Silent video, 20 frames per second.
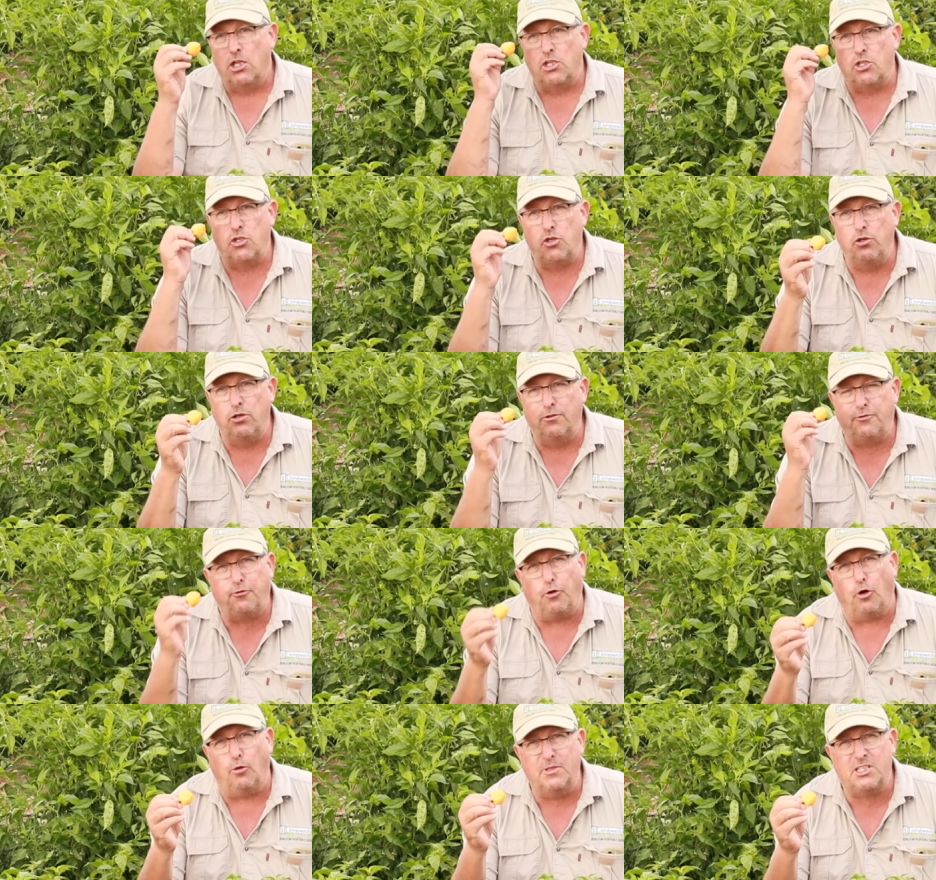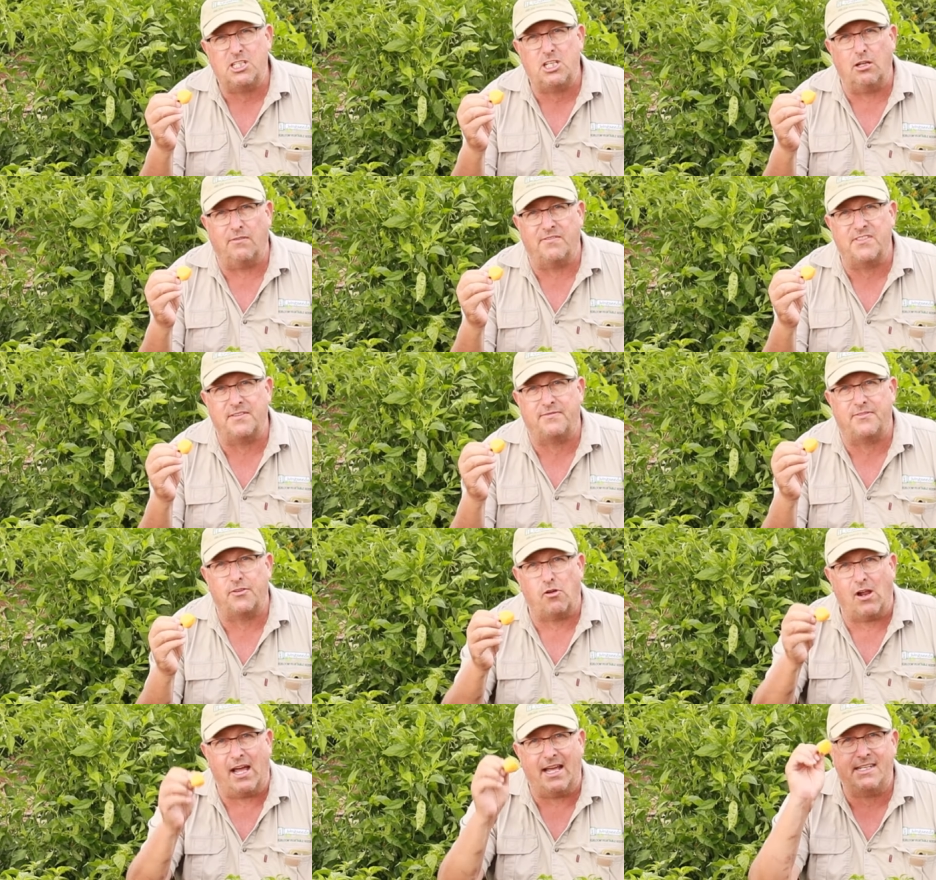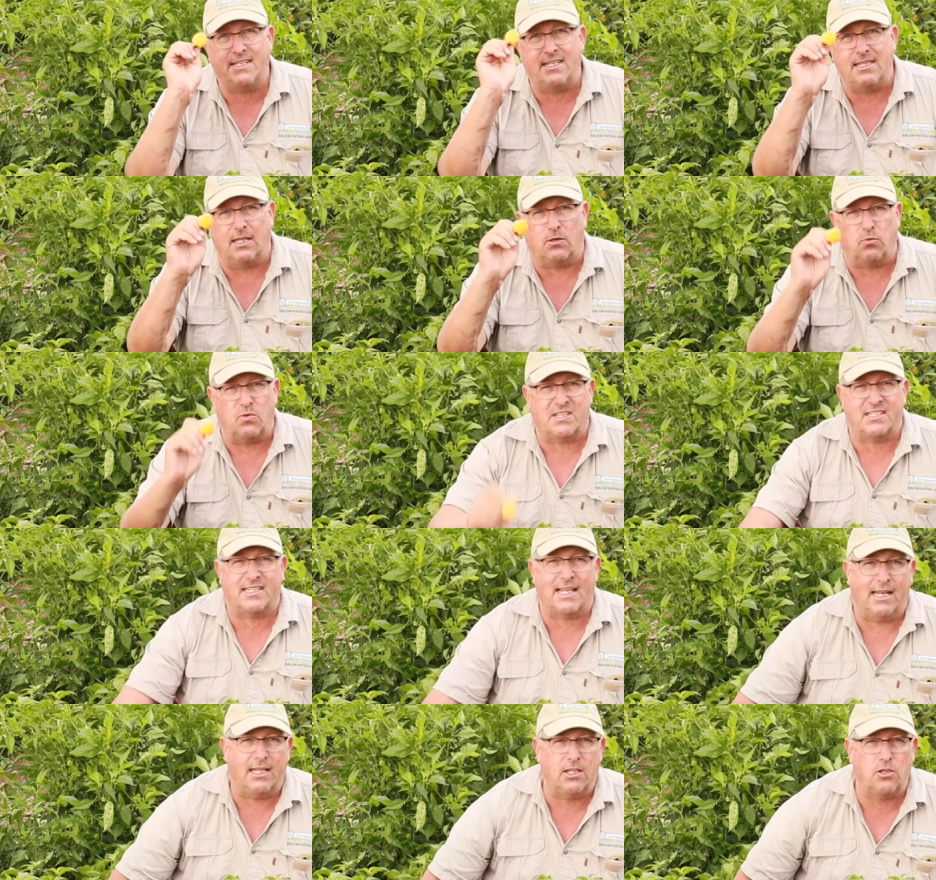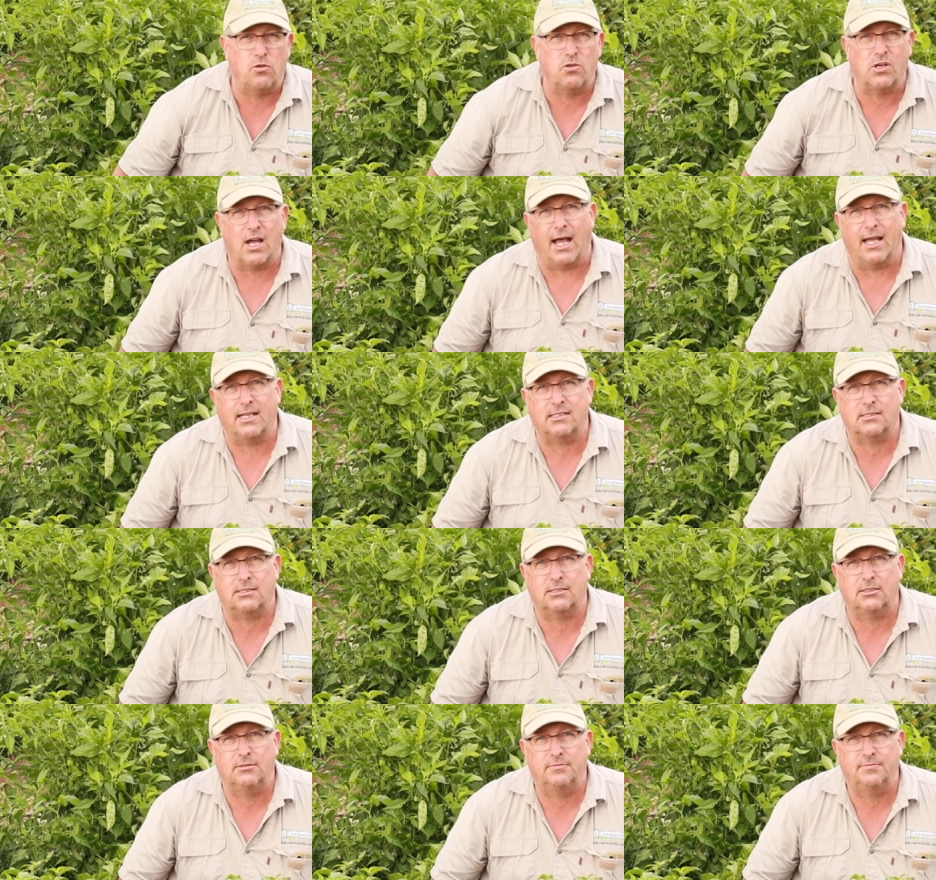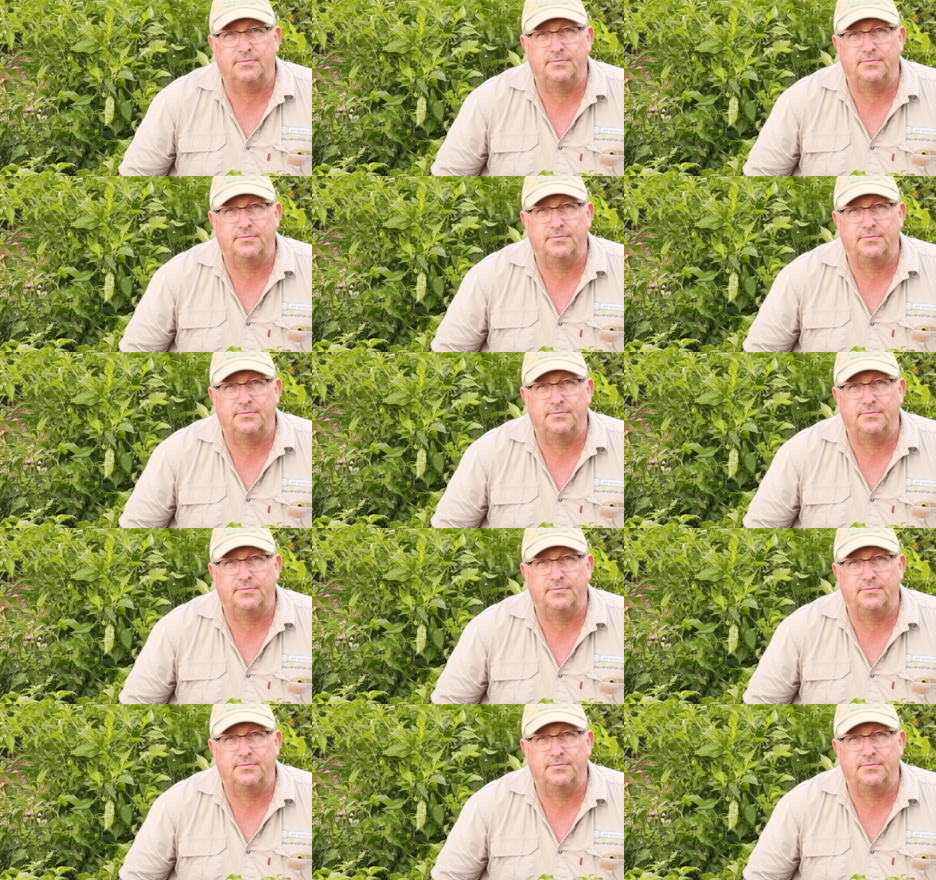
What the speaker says: uniformity of the variety that we're selling you guys.